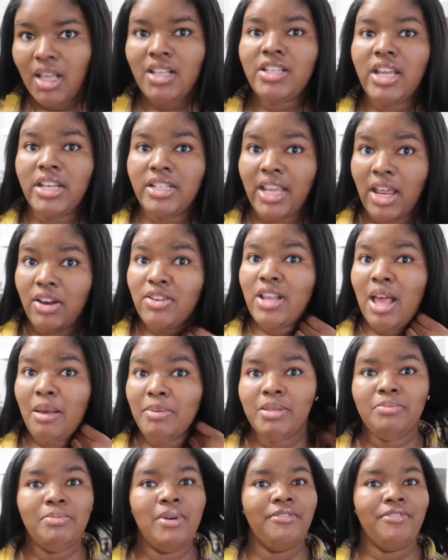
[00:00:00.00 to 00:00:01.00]
change
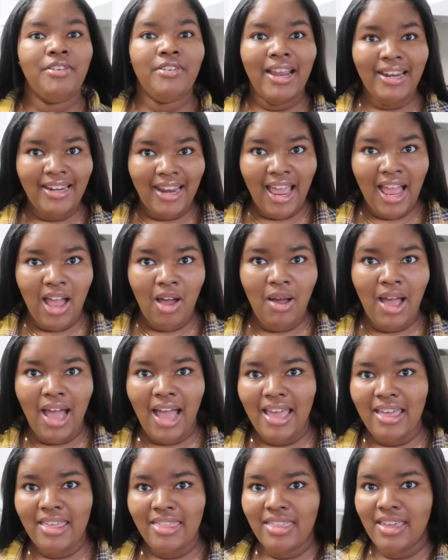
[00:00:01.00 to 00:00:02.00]
countertops. But for right now,
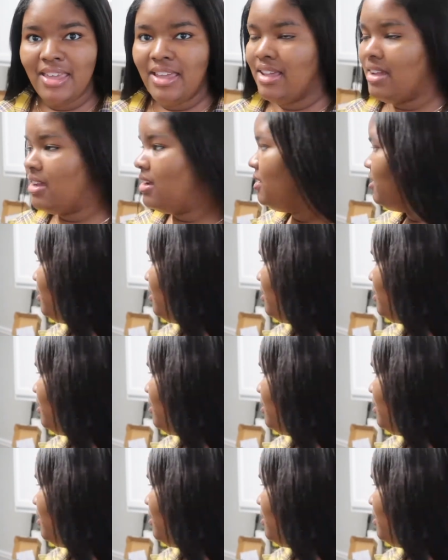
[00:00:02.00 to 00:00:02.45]
I think